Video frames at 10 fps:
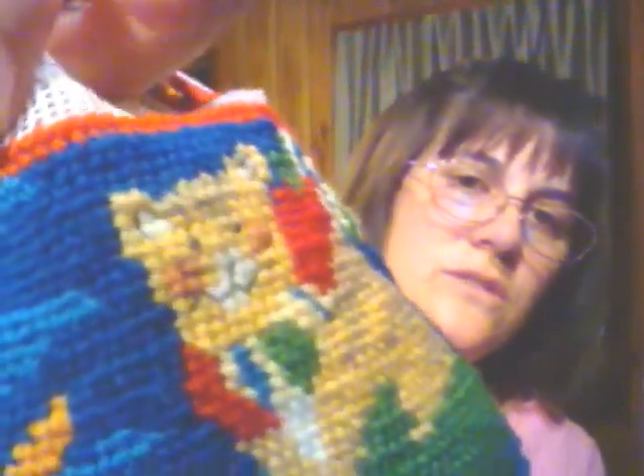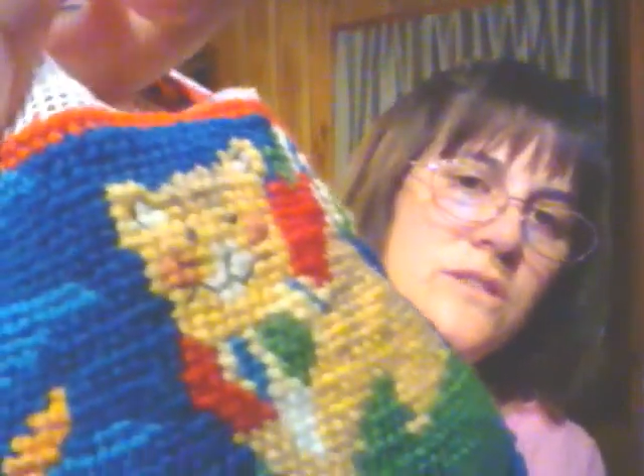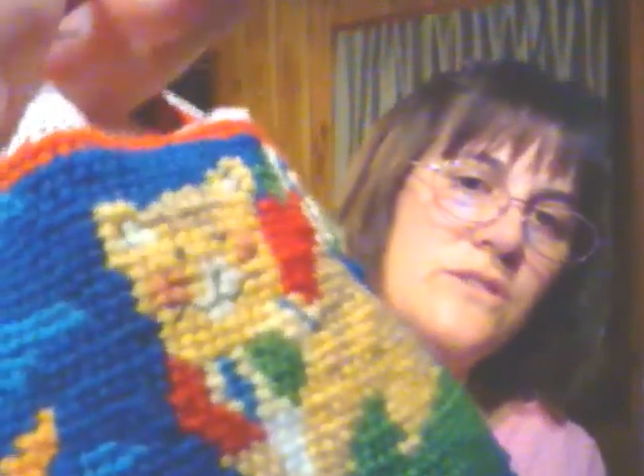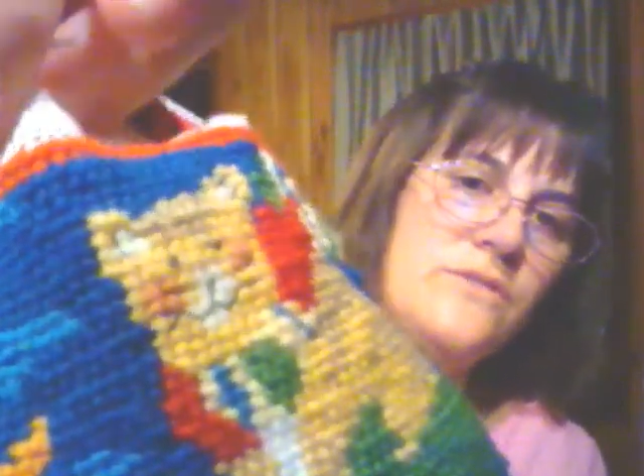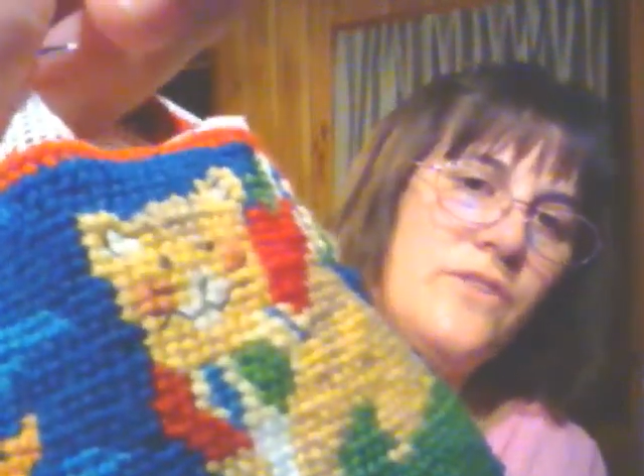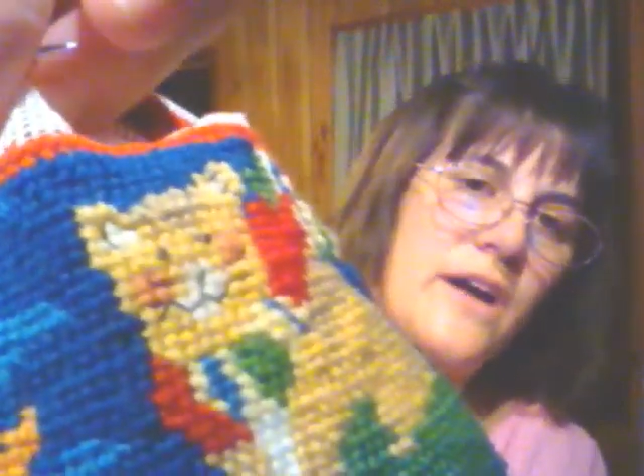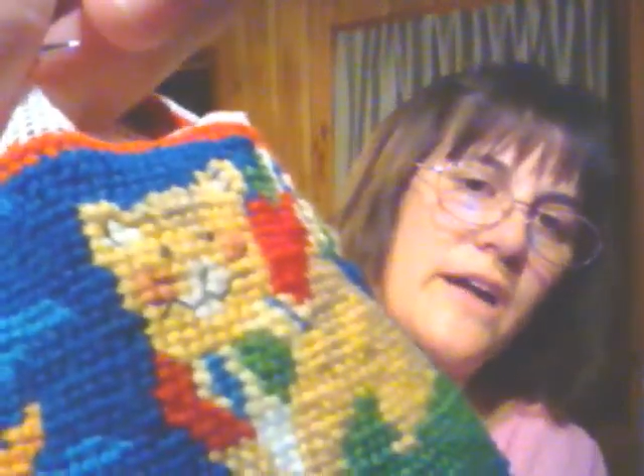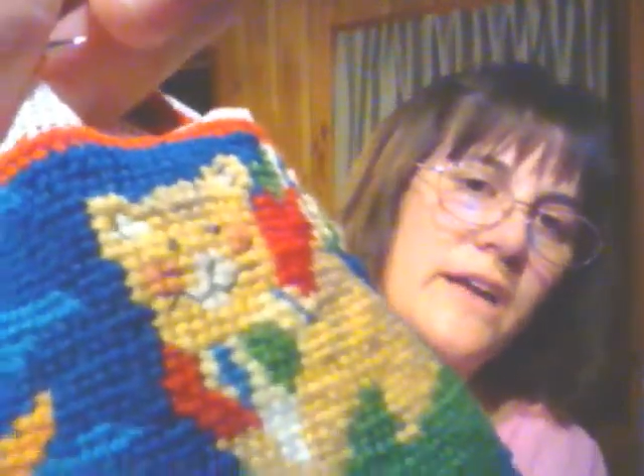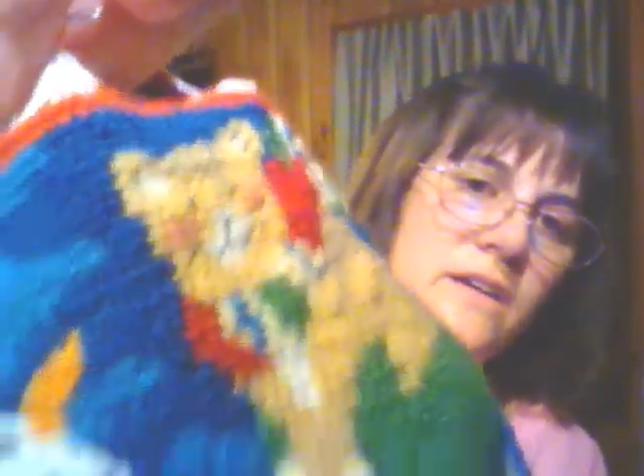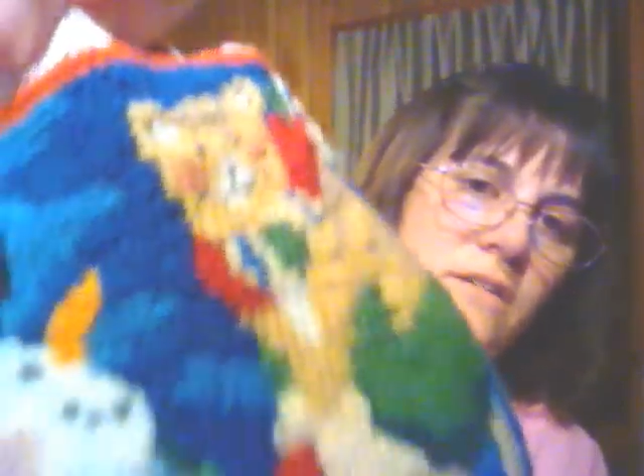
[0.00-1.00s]
to
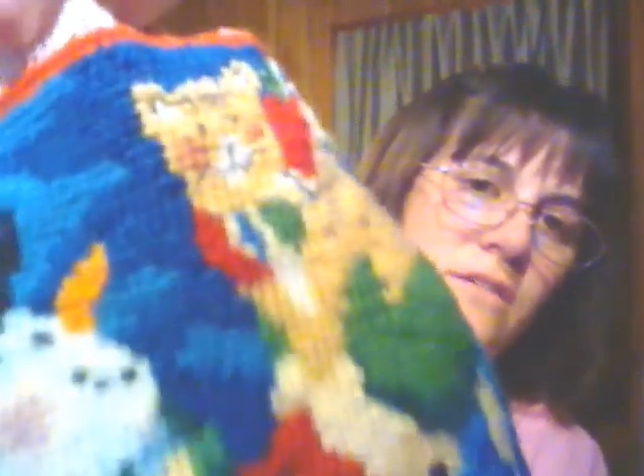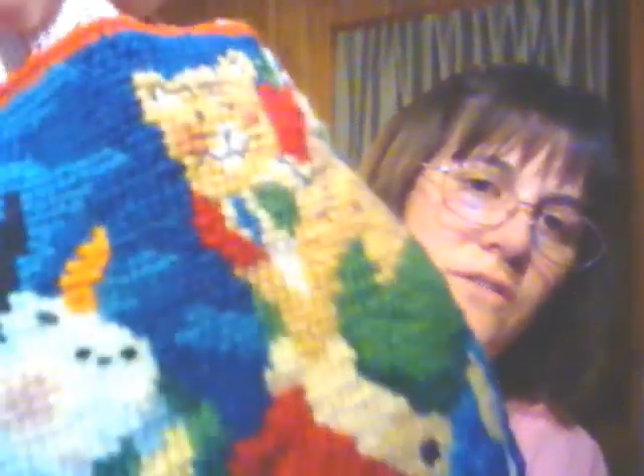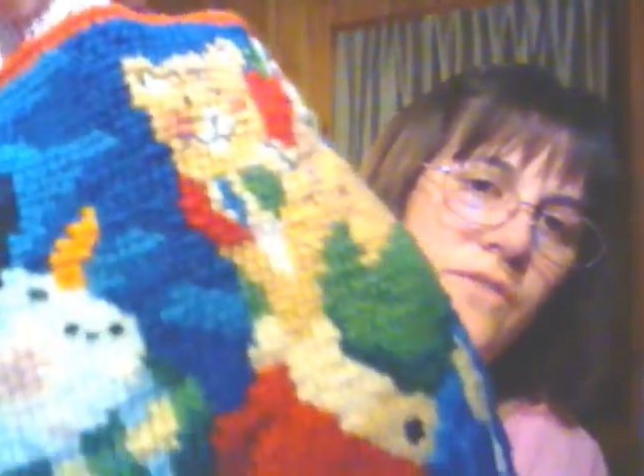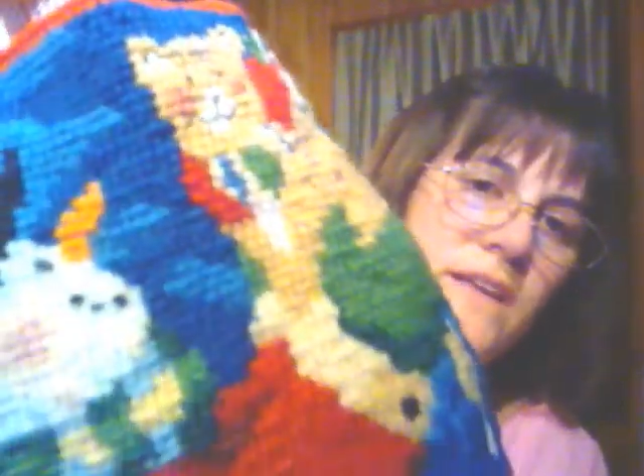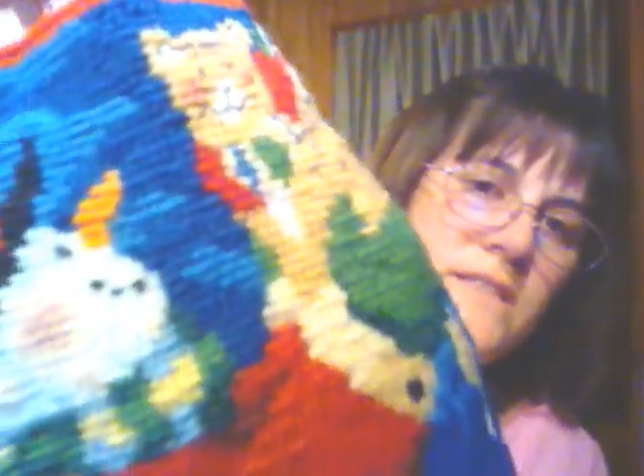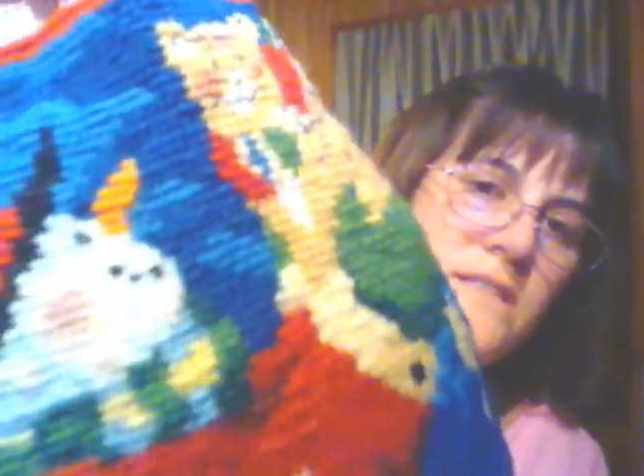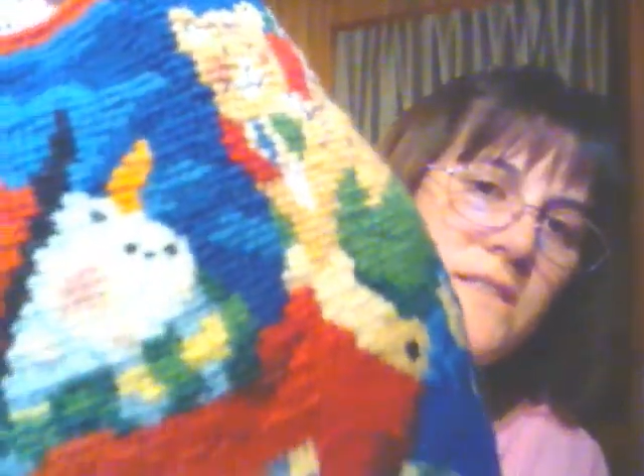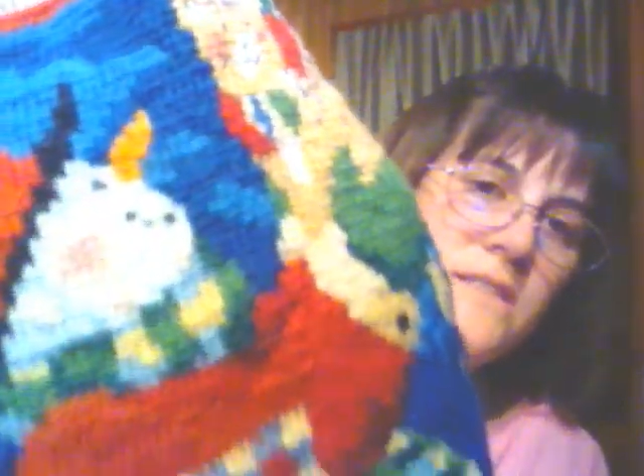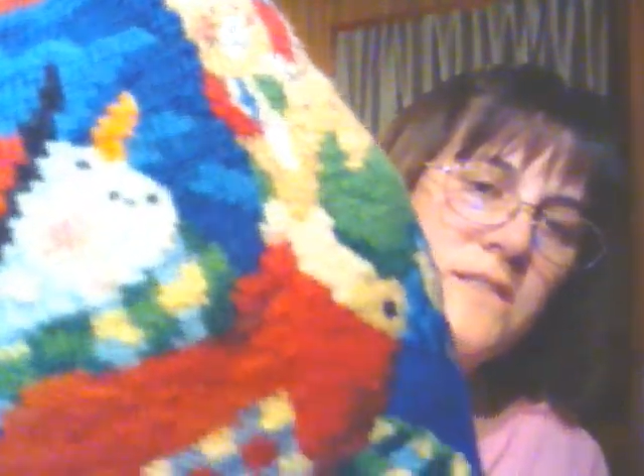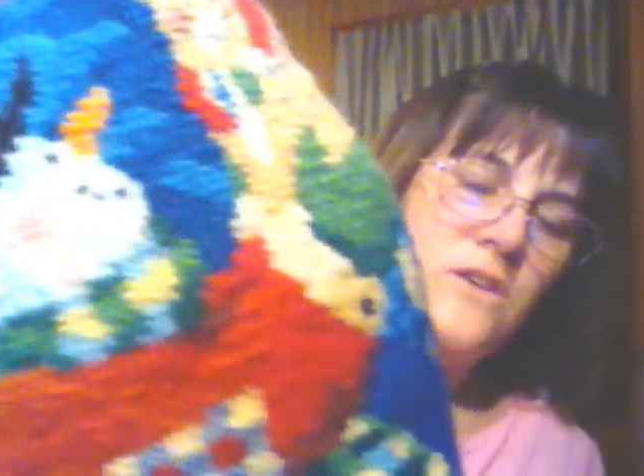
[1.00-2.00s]
define the faces
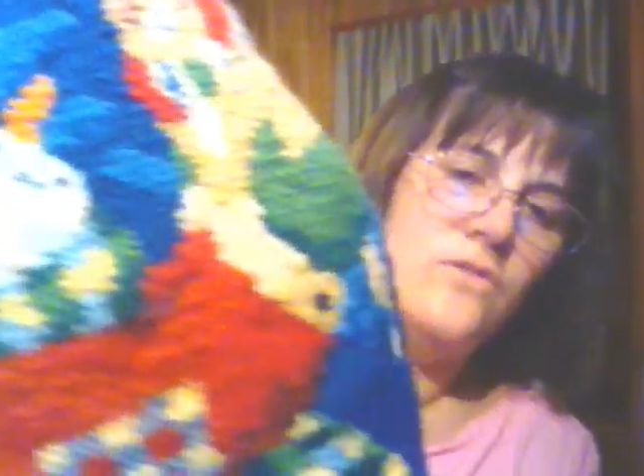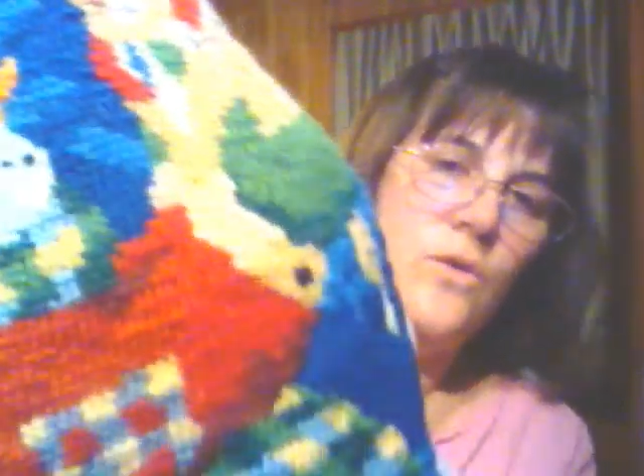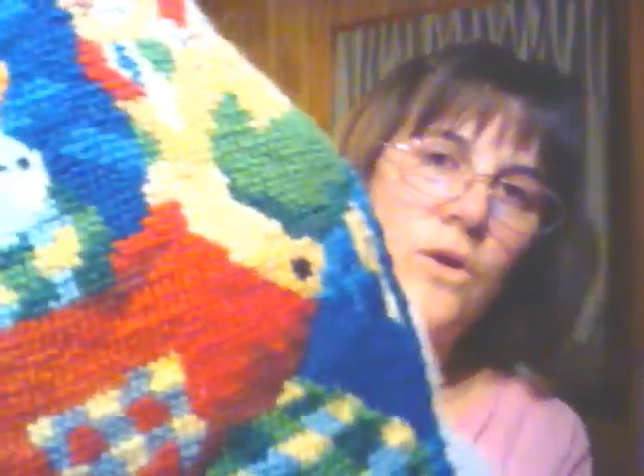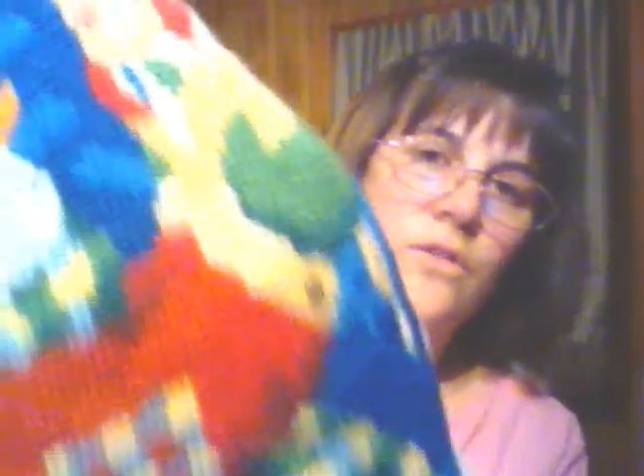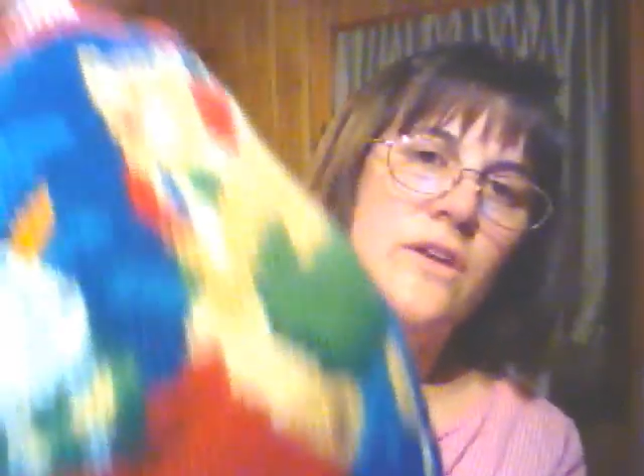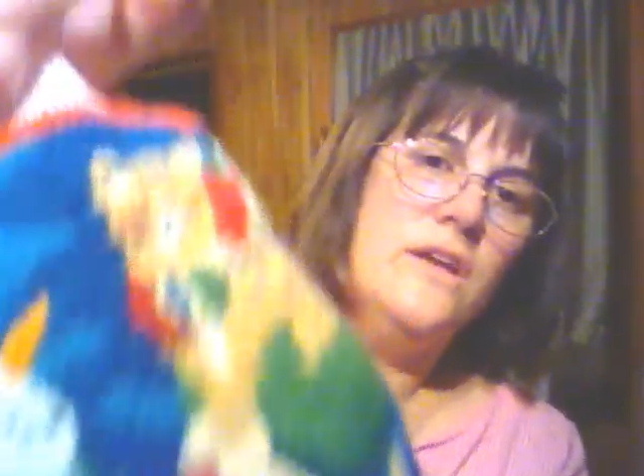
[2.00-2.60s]
and so forth.